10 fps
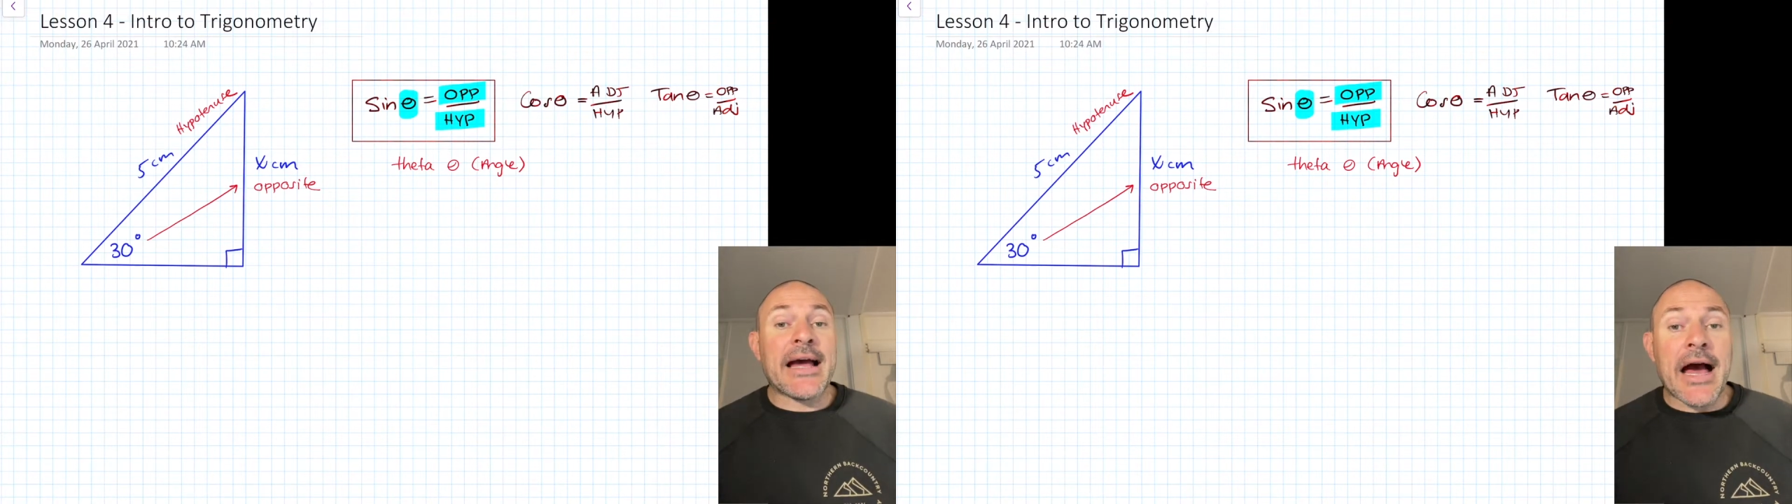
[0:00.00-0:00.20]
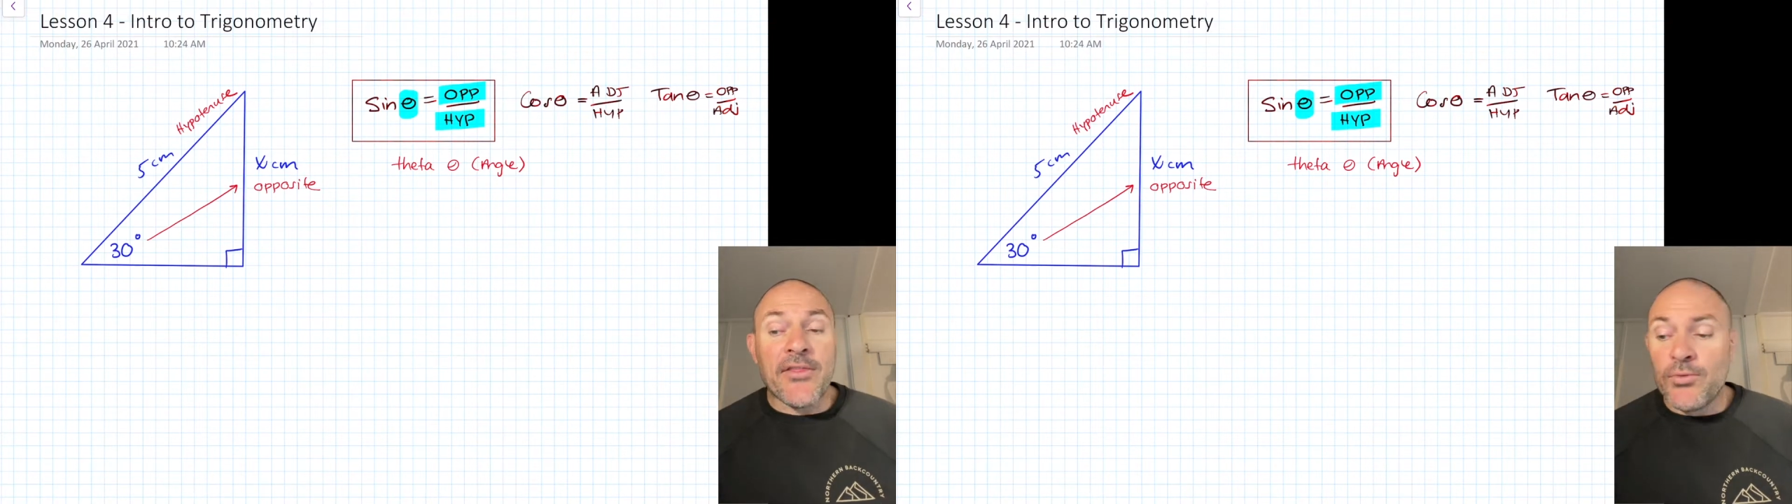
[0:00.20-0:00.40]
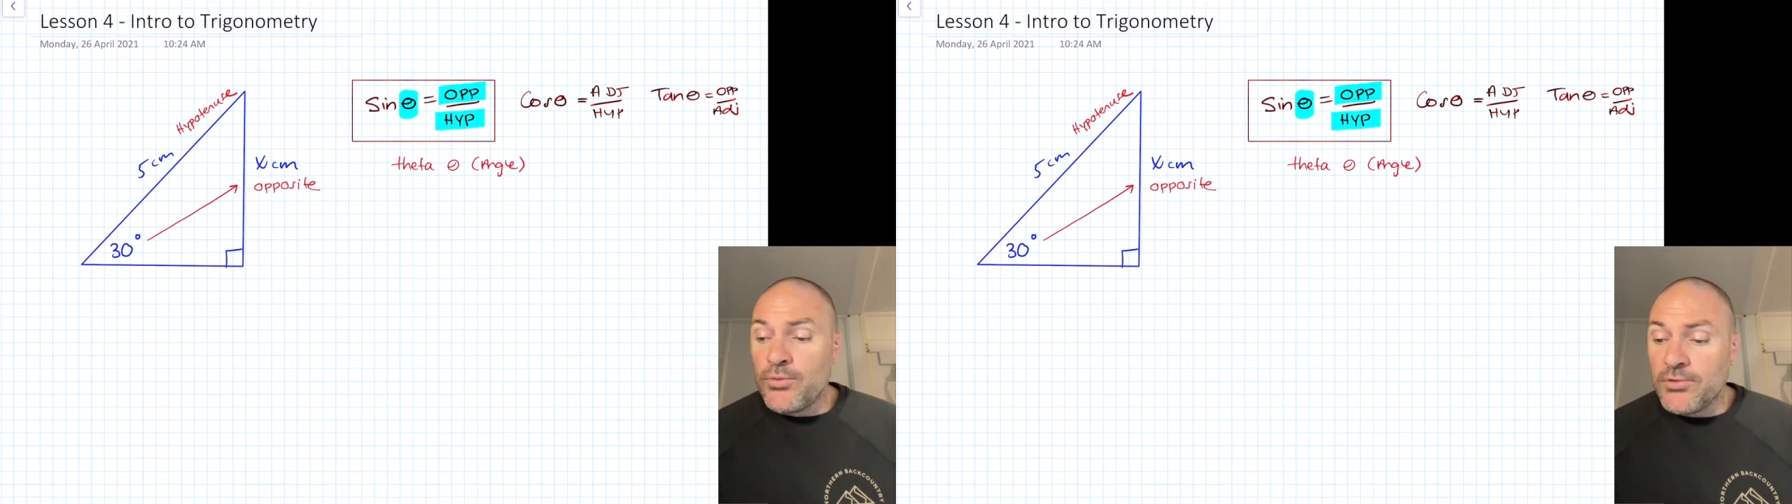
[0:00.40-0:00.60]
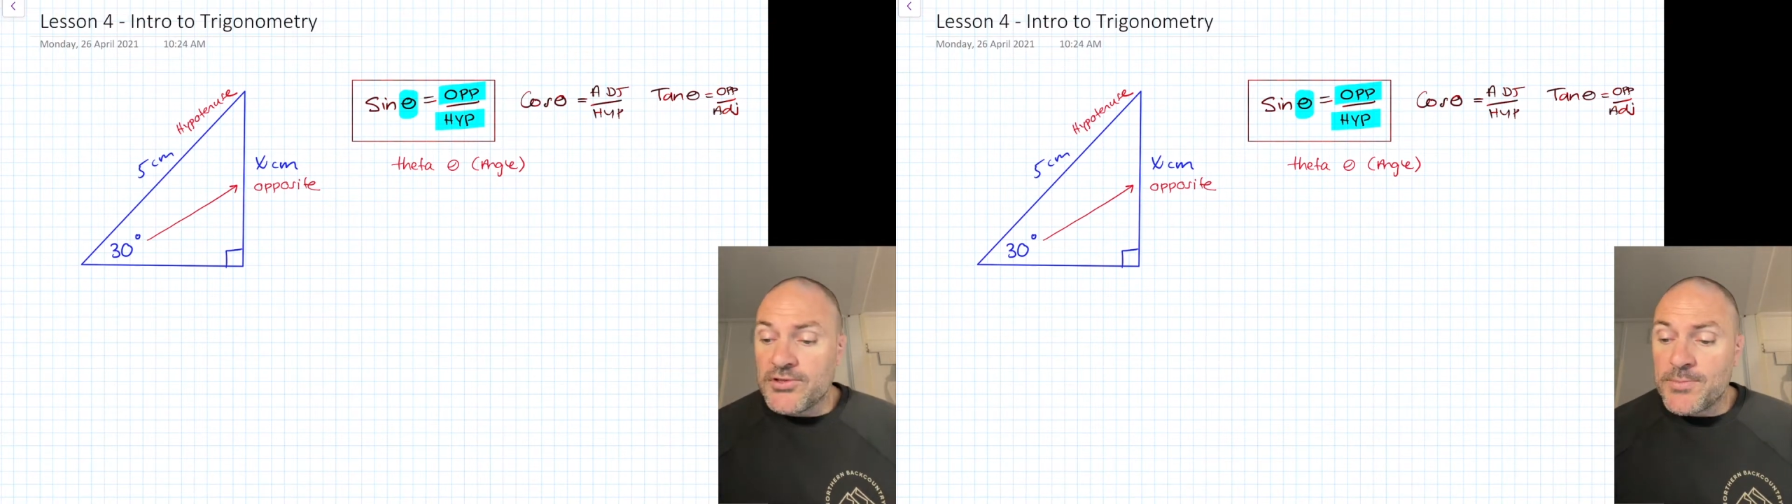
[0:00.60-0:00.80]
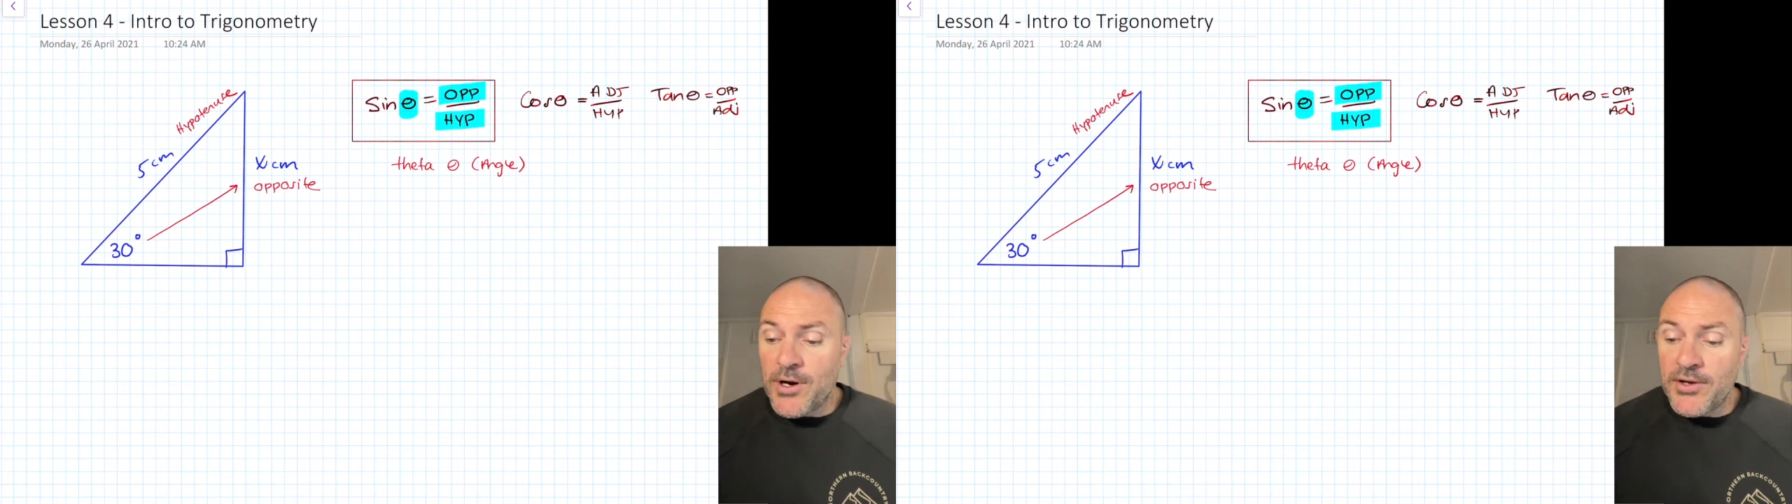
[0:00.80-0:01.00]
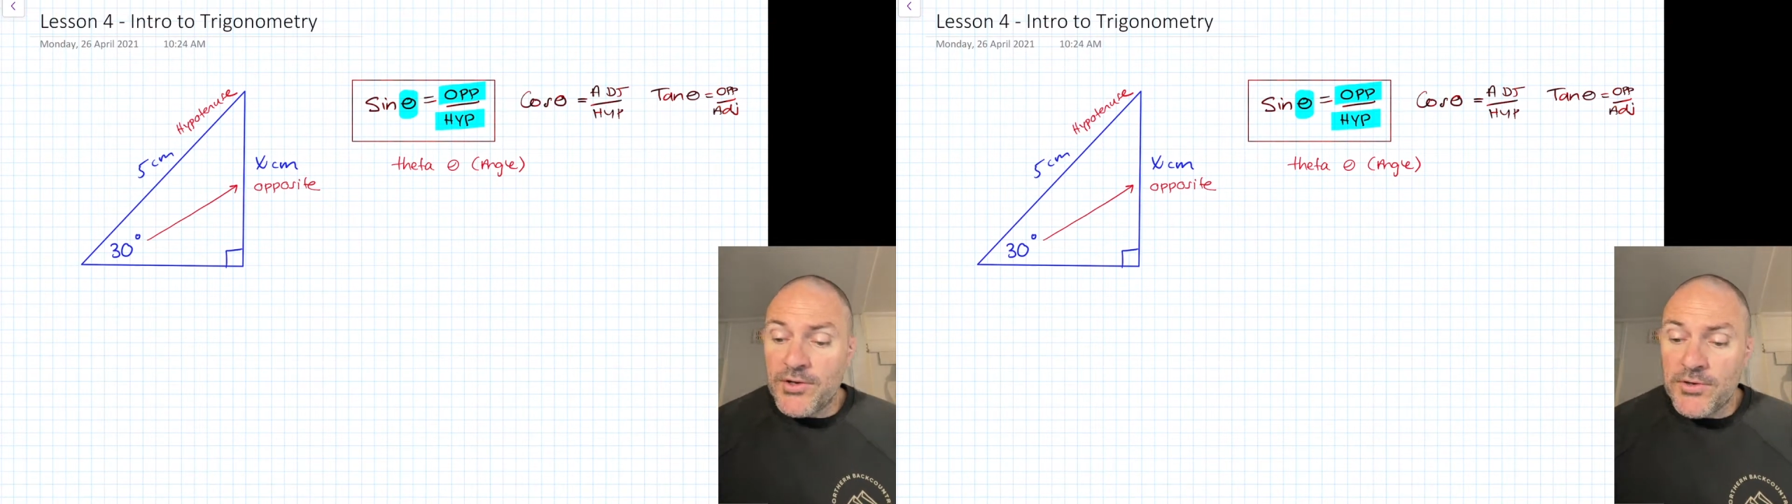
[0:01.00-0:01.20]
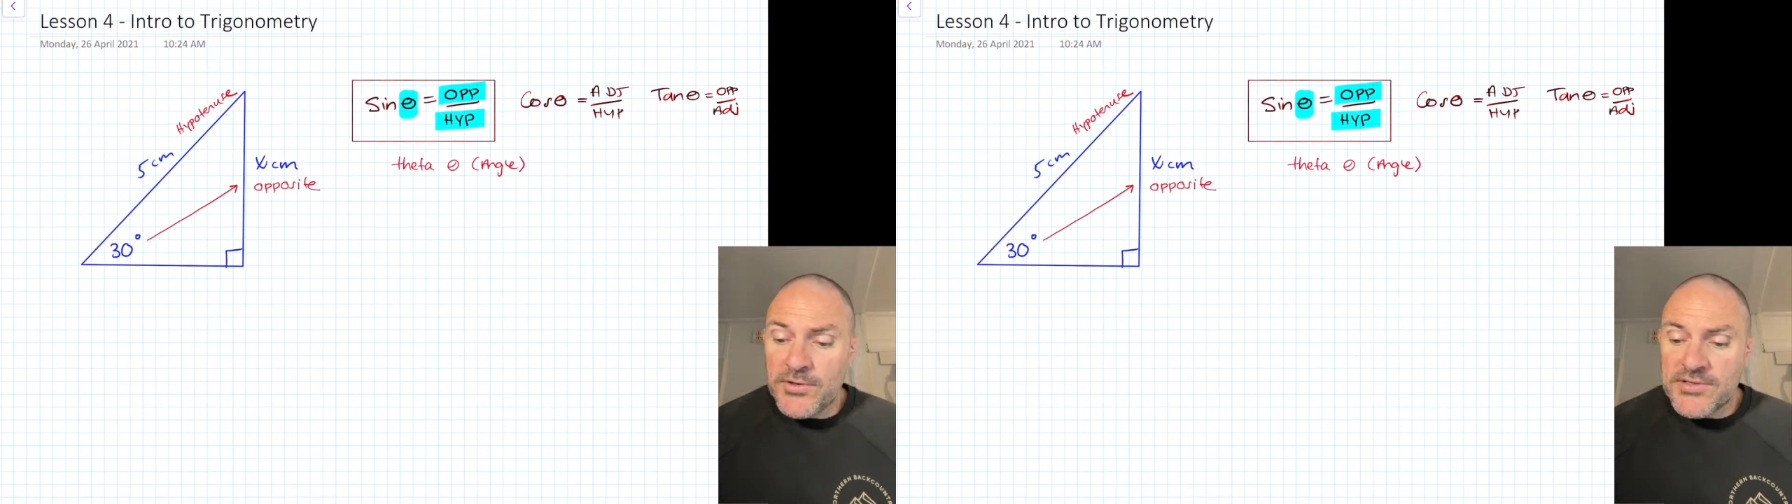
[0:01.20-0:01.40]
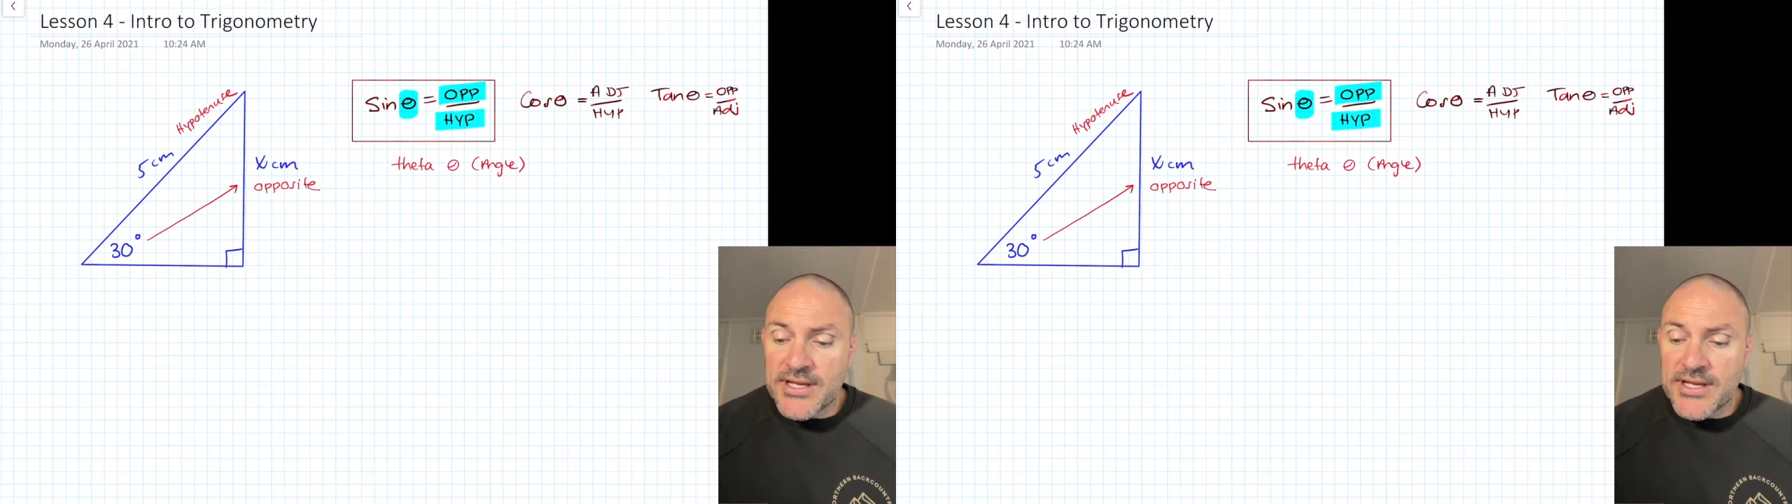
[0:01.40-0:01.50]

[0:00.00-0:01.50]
other rules might use.